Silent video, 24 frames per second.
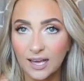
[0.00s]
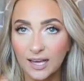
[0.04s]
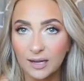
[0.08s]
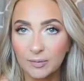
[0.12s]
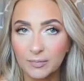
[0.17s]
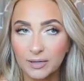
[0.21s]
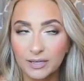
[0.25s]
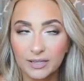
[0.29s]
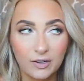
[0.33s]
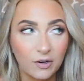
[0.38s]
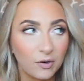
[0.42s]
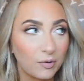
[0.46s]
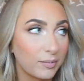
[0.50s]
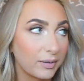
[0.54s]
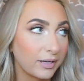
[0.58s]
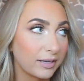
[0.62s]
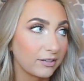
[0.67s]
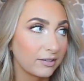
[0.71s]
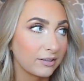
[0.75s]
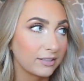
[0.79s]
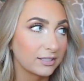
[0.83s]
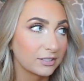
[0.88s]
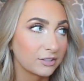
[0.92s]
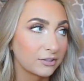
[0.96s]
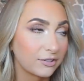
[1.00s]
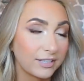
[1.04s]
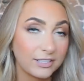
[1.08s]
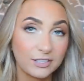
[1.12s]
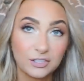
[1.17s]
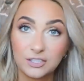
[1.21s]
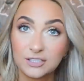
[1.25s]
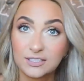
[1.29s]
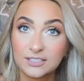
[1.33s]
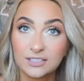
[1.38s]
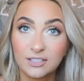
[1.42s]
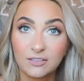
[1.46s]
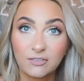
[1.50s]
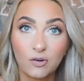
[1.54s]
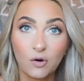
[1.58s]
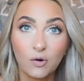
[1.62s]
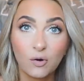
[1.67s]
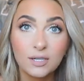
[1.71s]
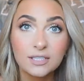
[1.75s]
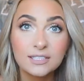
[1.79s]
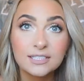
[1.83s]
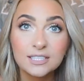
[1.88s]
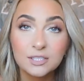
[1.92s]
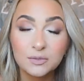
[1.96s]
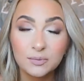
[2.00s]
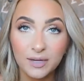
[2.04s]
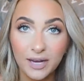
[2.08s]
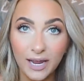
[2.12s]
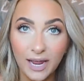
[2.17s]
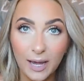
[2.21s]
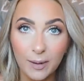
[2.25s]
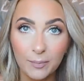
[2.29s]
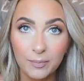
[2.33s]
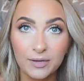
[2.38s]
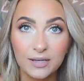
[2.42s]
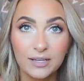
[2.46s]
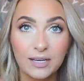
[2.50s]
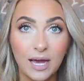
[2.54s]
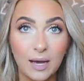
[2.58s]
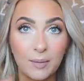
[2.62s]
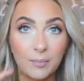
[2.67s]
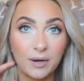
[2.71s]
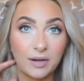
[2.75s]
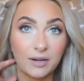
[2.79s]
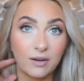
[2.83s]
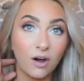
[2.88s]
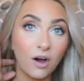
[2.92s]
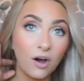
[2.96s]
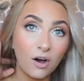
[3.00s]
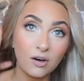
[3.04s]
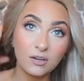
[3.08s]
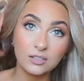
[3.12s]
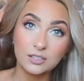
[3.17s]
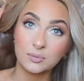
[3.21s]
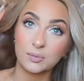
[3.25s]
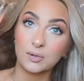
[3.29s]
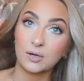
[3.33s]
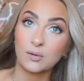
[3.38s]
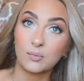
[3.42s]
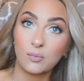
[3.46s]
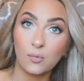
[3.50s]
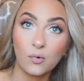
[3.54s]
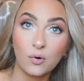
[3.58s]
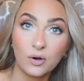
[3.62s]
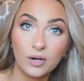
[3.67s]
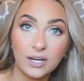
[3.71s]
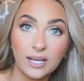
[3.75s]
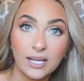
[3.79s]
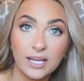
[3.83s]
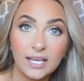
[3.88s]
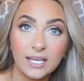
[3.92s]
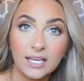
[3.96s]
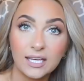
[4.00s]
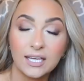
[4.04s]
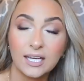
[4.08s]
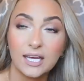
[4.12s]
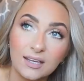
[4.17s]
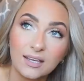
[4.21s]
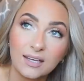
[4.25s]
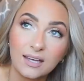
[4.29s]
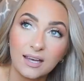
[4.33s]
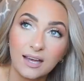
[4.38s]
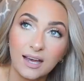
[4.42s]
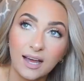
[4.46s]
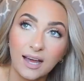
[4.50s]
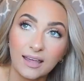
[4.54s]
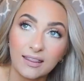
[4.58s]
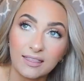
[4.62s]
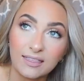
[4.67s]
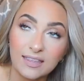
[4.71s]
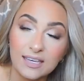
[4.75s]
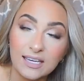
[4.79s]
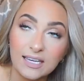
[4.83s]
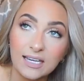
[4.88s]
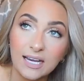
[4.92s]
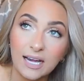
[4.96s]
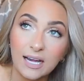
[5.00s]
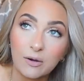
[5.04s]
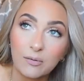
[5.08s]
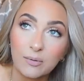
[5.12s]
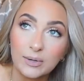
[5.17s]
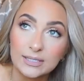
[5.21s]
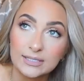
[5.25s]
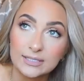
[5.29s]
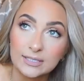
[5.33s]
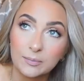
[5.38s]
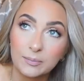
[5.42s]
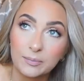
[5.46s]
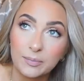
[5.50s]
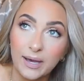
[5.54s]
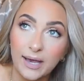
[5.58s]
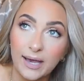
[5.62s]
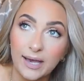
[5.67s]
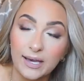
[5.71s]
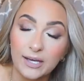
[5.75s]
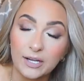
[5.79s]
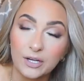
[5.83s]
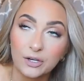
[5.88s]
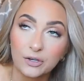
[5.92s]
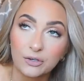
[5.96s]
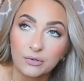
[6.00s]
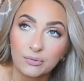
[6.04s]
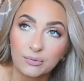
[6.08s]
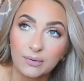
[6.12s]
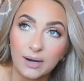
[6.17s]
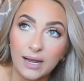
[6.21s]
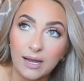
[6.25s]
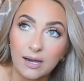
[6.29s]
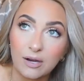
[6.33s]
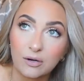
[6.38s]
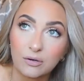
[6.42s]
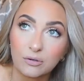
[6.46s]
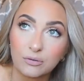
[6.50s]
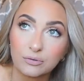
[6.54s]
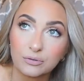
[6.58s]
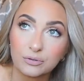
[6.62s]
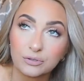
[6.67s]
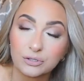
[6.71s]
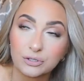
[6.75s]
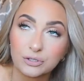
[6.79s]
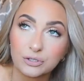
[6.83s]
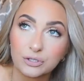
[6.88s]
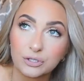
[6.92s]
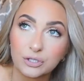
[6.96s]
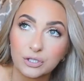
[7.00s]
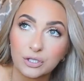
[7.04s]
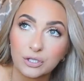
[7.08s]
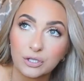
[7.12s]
I'm like, oh my goodness gracious. Of course this would happen. I'm on call tomorrow morning. I think I went to bed around